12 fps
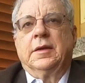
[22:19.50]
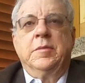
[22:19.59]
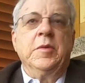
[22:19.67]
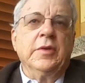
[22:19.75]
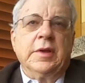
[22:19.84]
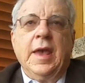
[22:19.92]

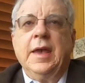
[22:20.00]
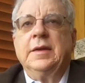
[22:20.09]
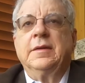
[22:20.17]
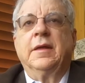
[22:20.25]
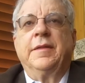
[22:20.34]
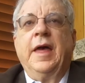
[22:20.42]

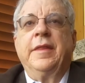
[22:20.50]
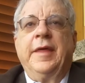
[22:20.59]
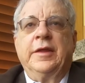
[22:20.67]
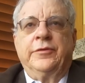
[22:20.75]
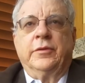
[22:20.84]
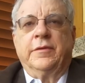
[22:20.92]
communicate, that,
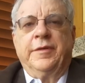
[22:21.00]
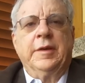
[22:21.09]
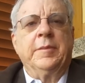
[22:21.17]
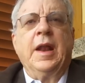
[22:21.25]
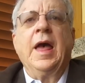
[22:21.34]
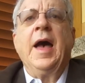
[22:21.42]
that sort of
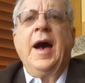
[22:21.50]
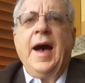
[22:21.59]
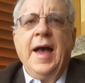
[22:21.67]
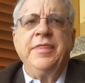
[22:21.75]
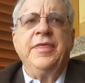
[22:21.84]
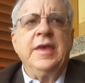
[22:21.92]
thing. But
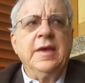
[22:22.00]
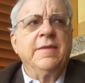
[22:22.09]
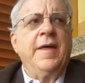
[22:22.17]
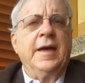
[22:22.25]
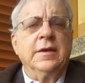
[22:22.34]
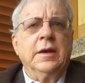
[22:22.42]
I, I think
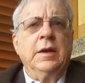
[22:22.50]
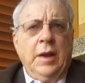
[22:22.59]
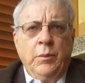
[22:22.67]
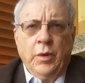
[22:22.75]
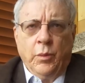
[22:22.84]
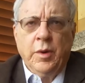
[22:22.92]
that, and,
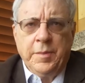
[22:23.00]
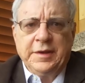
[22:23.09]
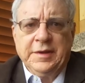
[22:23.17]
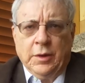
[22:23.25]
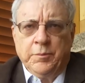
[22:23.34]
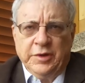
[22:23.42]
and, we're about
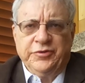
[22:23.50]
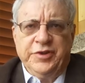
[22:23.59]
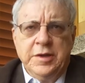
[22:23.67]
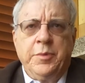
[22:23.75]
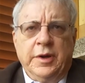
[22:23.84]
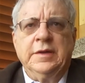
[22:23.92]
to get much
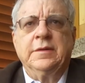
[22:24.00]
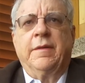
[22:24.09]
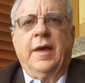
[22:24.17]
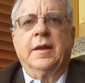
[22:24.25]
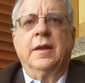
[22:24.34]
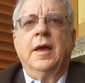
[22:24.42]
deeper into
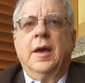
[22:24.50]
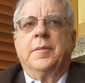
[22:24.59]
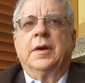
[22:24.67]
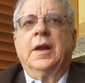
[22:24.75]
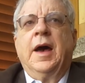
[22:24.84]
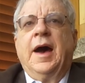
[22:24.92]
that,
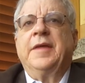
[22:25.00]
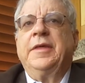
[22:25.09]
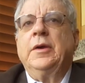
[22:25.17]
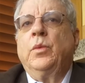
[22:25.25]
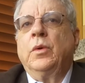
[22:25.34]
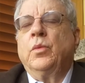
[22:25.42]
but I
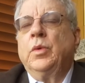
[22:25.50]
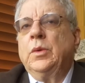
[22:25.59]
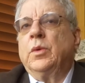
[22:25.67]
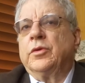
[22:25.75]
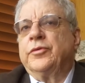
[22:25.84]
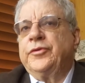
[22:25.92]
think we'll, we
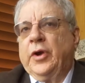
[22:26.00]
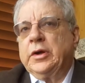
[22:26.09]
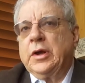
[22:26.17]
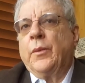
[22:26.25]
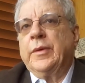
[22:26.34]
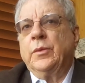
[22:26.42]
will
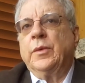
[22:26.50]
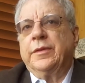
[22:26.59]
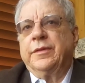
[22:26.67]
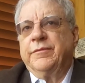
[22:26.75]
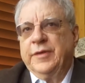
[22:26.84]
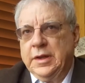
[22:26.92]
start going
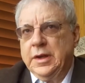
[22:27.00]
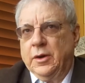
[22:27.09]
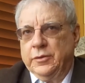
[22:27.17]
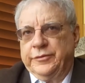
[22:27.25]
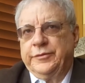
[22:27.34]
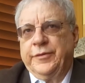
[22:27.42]
with
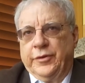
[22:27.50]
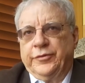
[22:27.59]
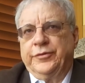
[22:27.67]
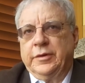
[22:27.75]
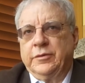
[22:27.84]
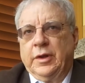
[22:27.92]
videos
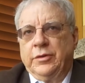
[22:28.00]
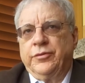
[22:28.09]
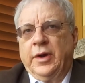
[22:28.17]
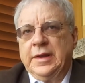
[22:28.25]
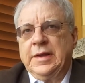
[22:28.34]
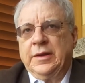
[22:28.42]
first and, and
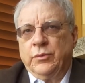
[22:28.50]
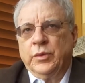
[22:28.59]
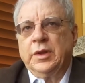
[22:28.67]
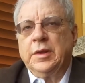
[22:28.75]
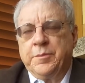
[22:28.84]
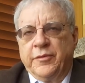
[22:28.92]
try to get
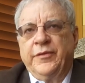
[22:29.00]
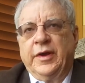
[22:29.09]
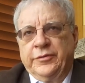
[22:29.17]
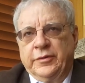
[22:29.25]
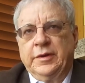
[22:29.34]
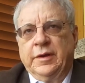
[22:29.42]
really
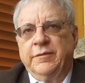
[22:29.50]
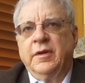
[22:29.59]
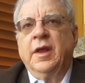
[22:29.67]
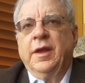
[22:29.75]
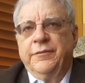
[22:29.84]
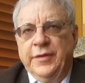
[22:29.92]
professionally done
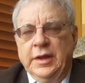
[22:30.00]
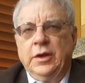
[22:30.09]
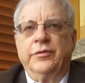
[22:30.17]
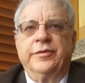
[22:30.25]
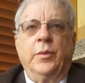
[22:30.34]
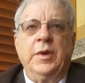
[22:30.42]

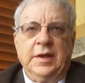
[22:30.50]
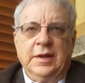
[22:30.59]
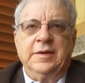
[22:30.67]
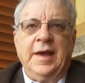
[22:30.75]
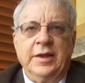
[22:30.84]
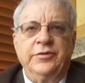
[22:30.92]
videos that we can
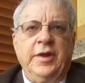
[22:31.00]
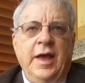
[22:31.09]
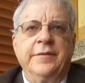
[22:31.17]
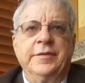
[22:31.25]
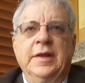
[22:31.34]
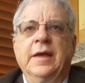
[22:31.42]
attach to
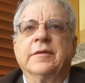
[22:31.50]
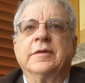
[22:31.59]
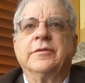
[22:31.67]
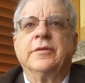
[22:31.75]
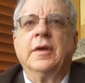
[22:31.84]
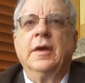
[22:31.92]

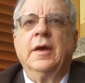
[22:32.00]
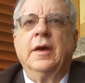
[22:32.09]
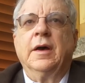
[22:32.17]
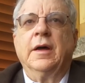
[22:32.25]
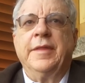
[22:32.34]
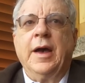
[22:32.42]
affidavits okay.
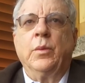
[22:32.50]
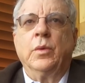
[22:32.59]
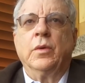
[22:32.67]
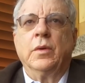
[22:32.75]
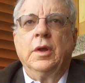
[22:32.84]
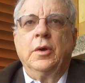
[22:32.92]
Uh, that
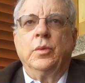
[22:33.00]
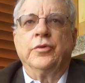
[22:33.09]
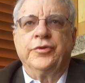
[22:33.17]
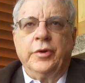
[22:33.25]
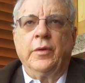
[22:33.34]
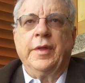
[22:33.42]
will, will
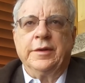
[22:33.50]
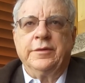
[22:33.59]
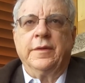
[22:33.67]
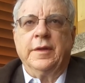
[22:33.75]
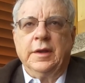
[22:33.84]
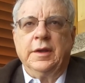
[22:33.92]
show that
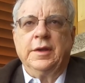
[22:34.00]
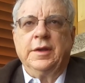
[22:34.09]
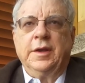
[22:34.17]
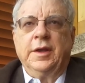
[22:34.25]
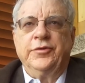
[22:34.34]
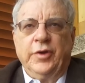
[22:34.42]
to the
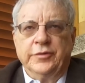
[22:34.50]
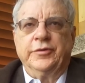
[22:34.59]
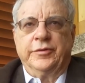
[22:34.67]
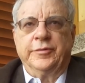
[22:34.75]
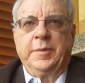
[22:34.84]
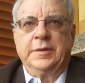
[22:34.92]

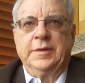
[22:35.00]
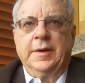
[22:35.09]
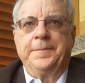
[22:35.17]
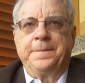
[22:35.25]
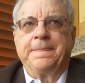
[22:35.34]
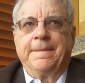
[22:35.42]
judges. But
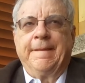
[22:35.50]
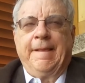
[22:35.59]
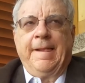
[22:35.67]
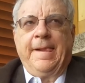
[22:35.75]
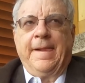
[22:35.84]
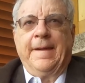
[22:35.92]
um,
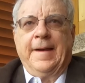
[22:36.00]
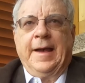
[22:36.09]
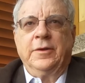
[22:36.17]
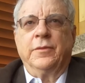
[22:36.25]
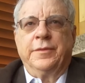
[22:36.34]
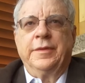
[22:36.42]
uh, I
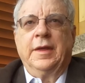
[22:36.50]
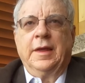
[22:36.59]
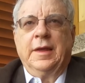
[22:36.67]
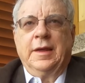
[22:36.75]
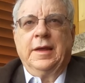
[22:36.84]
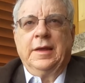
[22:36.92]
don't,
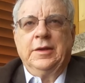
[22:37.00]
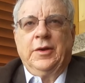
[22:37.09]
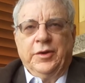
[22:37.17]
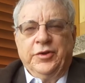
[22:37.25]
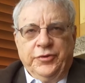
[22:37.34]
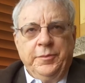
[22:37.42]
you
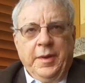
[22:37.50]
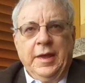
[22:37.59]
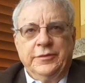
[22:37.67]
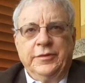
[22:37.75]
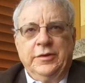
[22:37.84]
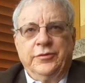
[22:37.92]
know,
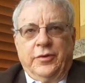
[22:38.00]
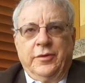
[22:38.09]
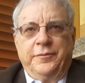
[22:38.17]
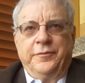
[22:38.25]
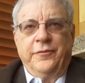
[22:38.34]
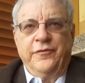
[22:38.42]
chimpanzees
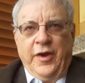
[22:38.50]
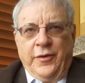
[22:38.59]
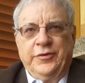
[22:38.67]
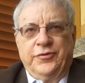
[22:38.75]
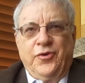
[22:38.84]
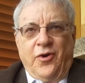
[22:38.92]
are
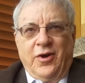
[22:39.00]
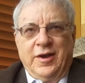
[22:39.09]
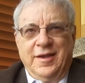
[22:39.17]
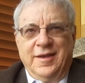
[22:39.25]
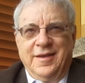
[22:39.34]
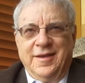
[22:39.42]
very strong.
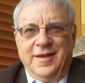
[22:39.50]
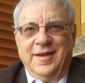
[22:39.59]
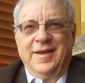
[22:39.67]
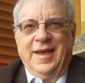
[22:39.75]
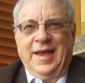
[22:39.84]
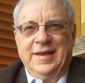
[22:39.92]
Yeah,
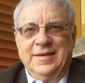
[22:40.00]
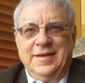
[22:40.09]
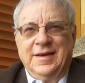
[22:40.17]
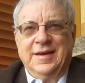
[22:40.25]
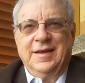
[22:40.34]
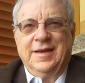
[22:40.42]
no. And,
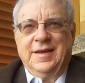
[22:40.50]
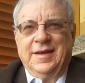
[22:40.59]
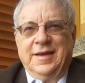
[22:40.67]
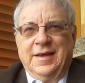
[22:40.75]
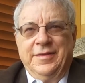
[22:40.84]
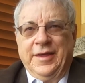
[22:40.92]
uh,
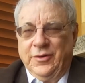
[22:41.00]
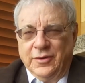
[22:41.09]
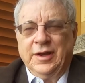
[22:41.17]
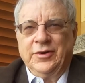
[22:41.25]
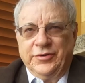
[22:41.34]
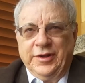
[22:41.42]
and they
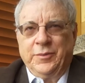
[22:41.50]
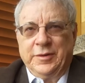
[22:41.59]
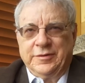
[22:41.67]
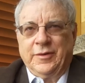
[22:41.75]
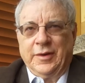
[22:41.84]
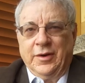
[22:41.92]
don't understand
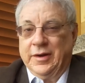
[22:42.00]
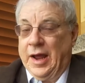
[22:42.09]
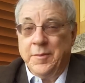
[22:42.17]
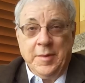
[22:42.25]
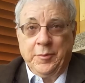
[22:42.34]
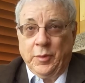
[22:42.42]
what's going on.
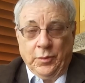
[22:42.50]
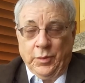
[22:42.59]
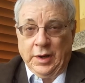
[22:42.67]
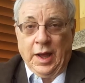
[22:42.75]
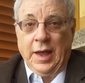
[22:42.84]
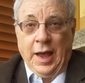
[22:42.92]
I remember
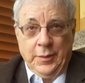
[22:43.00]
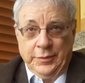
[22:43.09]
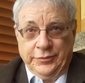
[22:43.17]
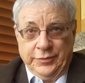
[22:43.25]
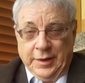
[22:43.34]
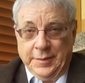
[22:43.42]
when, I, I,
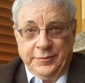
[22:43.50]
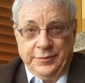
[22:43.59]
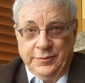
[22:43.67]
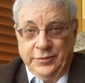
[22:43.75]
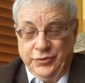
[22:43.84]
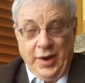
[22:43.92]
was um,
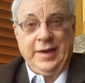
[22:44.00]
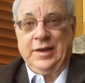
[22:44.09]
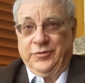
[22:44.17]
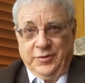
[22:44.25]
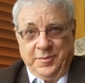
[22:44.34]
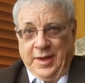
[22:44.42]

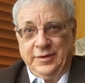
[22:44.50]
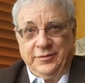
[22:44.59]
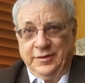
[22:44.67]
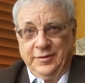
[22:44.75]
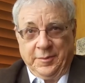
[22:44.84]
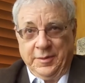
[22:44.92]
tracking
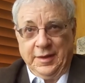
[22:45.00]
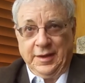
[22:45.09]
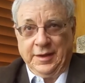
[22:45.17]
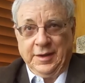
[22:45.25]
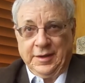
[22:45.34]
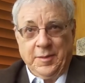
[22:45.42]
chimpanzees up in
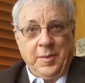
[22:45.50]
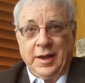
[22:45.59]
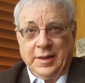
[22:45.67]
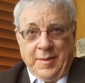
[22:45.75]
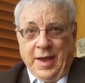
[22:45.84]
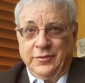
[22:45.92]
the
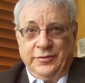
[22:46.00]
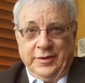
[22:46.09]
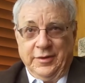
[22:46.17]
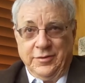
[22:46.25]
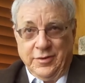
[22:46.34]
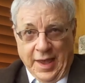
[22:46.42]
Kibale Mountains
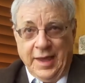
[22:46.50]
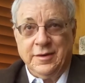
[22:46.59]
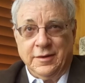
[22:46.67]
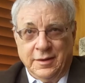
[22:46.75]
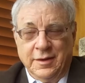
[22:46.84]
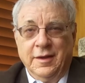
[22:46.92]
in
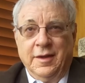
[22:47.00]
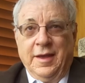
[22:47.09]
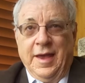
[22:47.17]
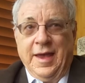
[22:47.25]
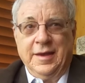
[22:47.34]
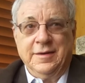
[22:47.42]
Uganda.
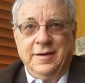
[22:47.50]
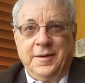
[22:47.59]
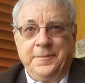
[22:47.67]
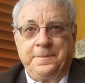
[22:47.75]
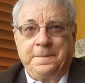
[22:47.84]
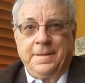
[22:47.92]
Okay. And
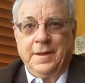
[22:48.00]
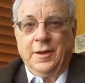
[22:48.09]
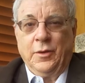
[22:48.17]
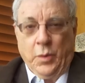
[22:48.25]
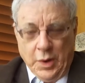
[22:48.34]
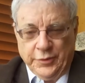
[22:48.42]
um,
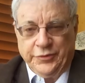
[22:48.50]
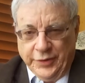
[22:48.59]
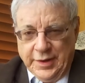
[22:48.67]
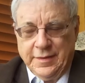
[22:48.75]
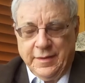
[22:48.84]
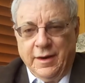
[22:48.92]
we were
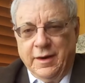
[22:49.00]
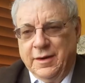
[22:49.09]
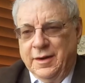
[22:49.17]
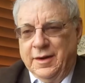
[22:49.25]
sitting there